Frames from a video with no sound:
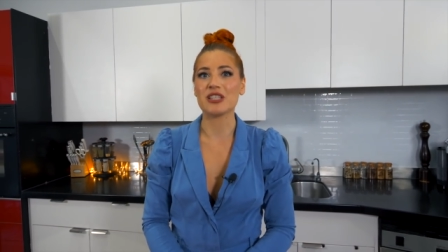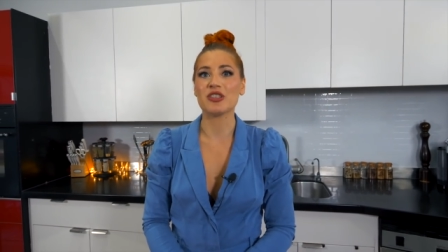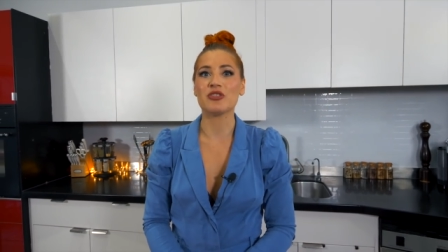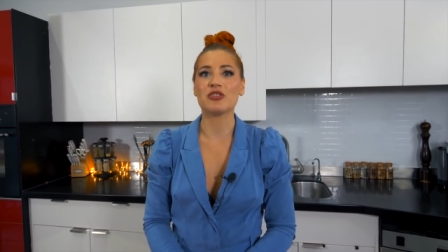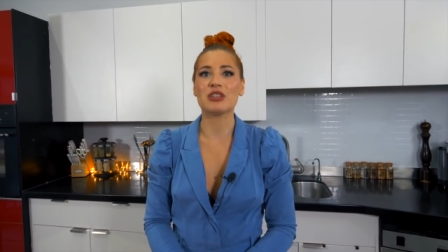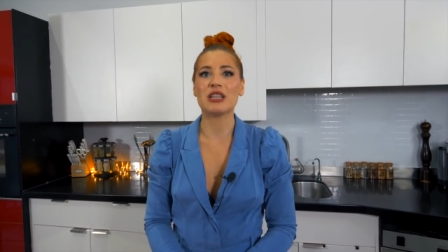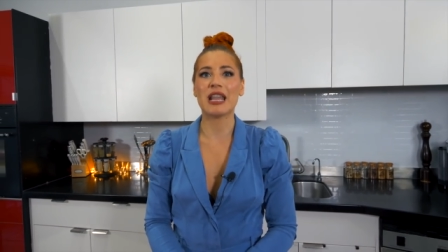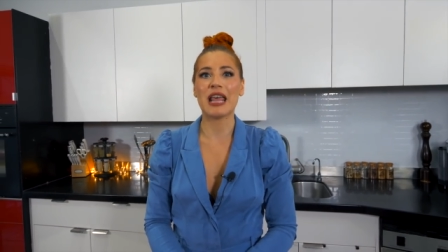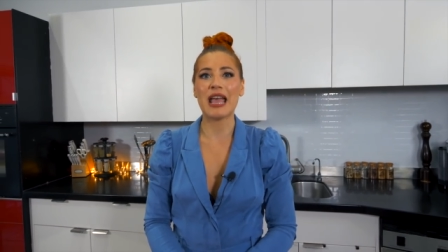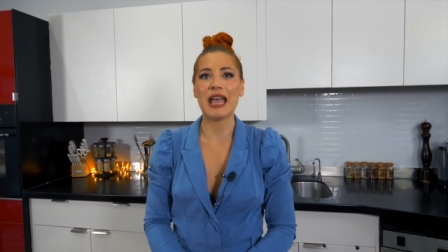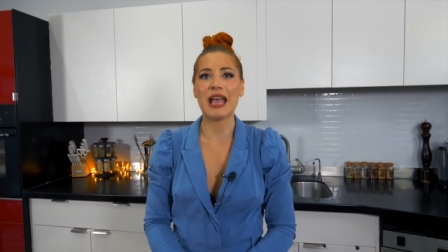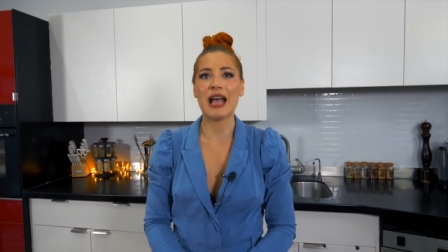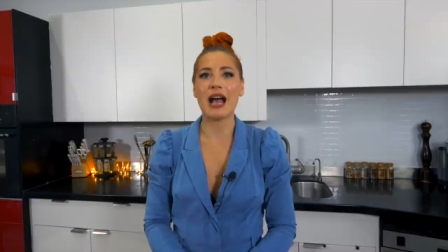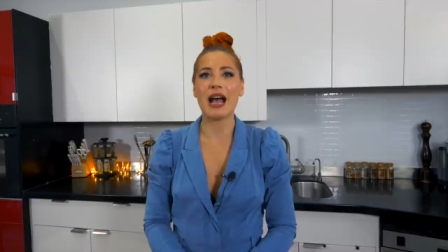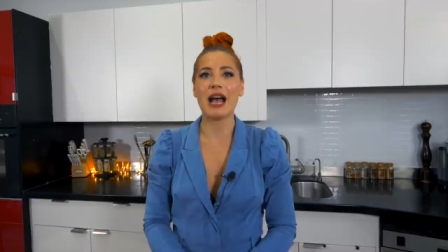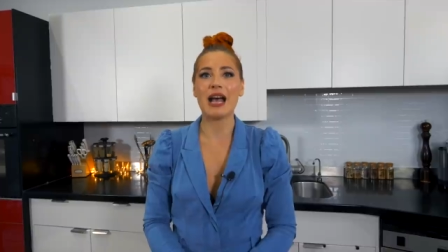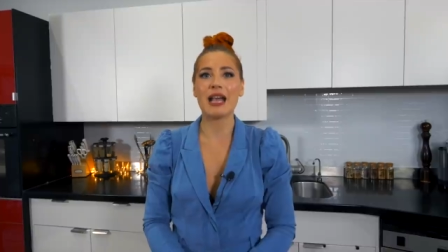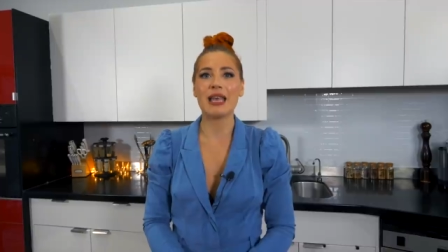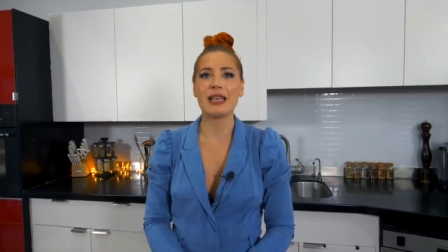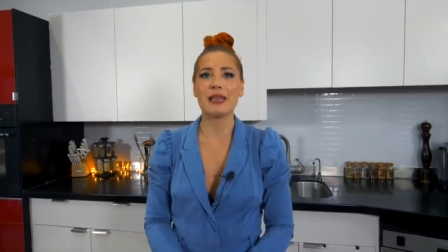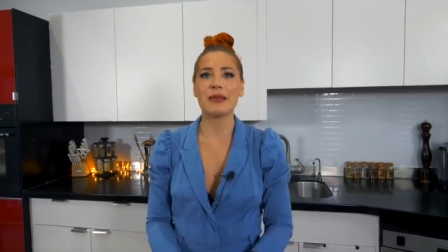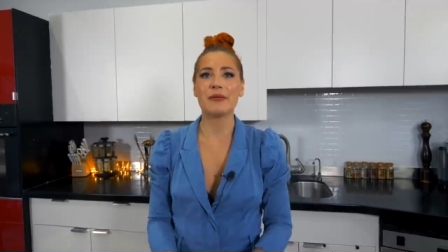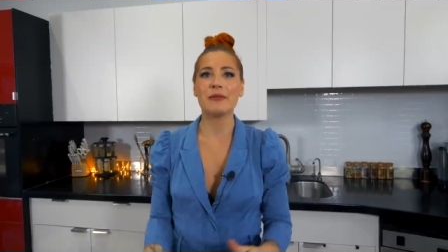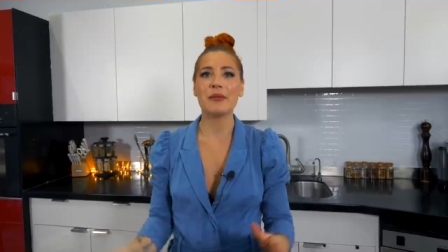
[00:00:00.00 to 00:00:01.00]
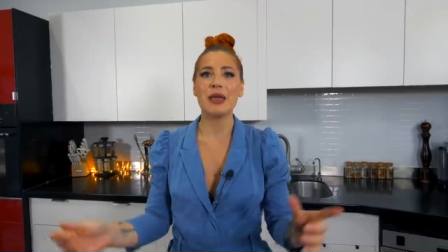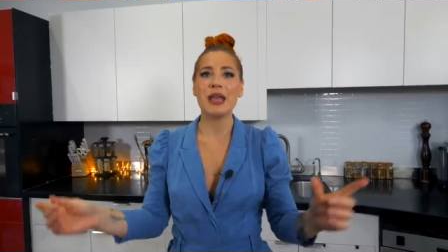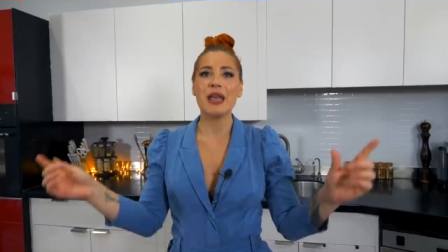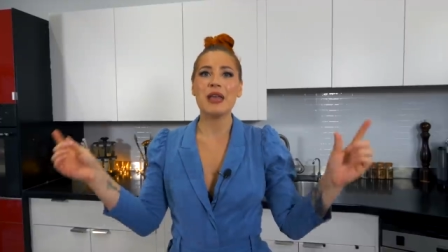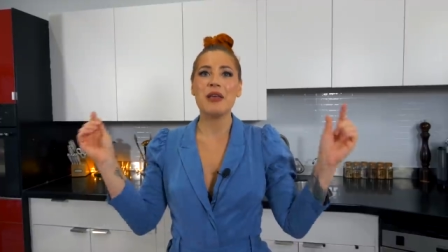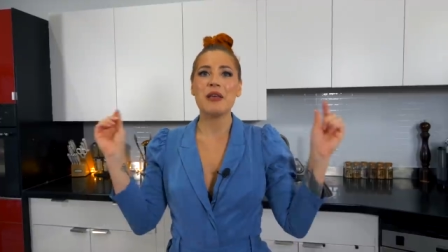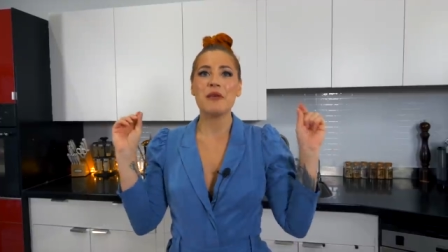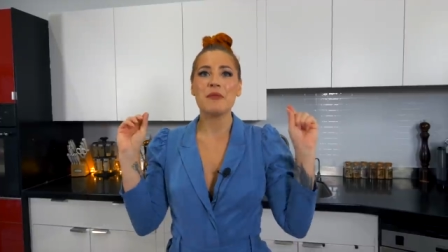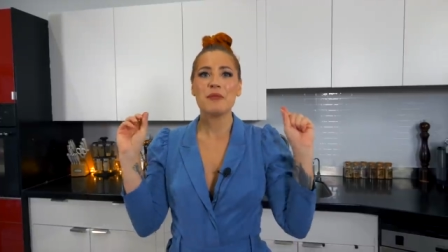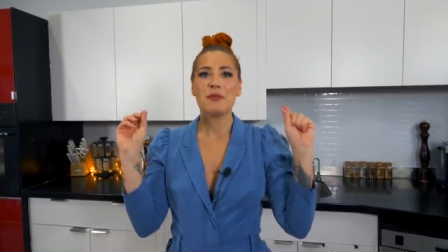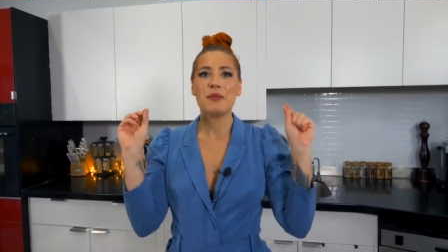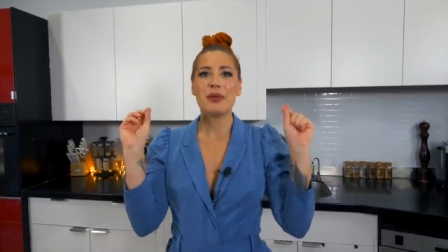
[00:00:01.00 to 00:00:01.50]
So today I am
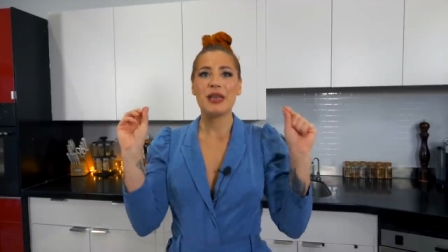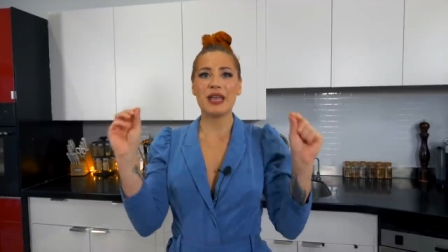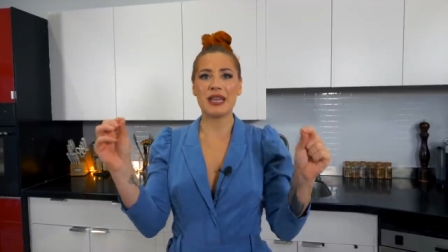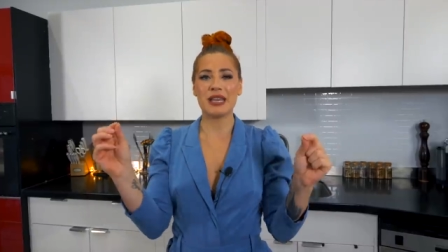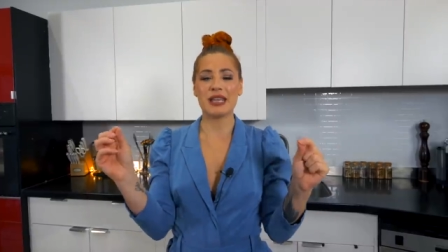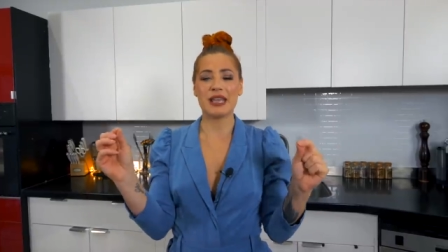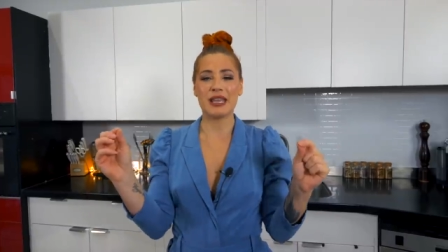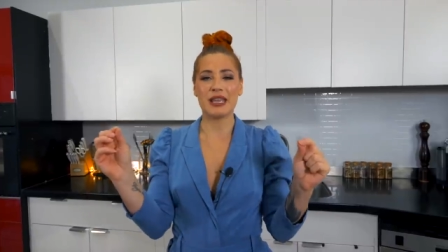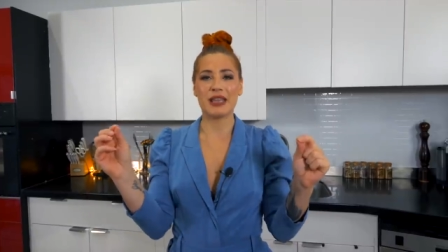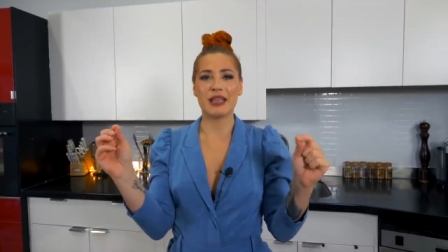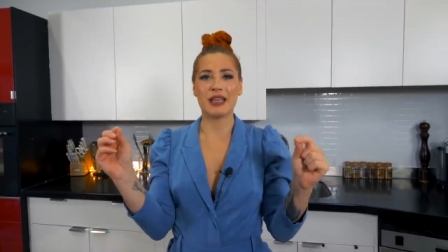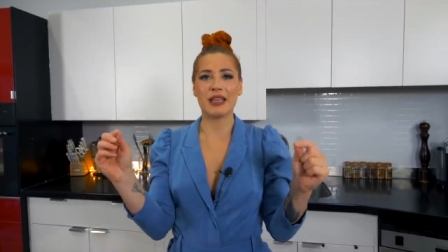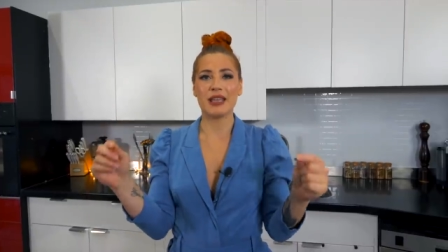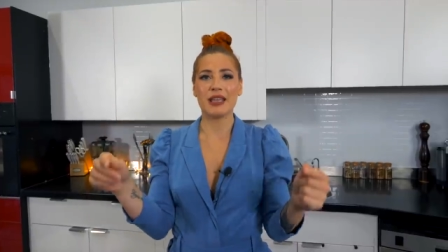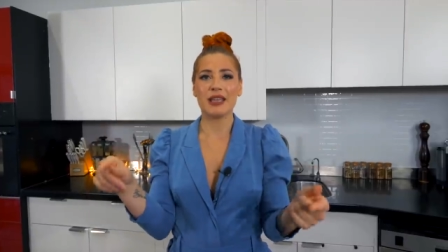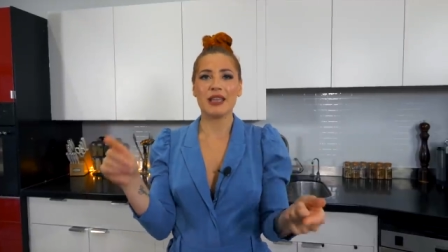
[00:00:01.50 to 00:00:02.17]
pitting